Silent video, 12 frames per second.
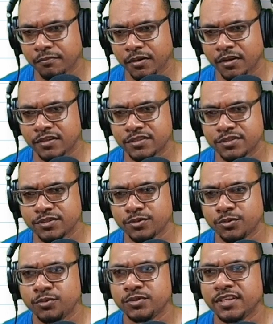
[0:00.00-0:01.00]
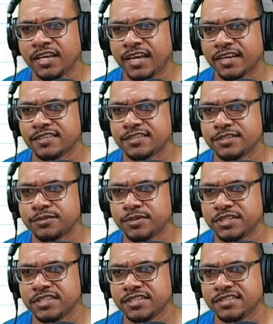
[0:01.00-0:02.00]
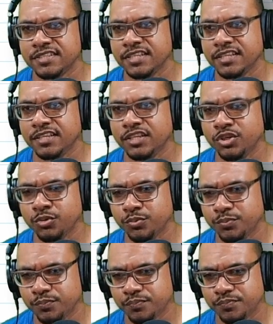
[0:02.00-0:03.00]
Plus o to x, which is the u.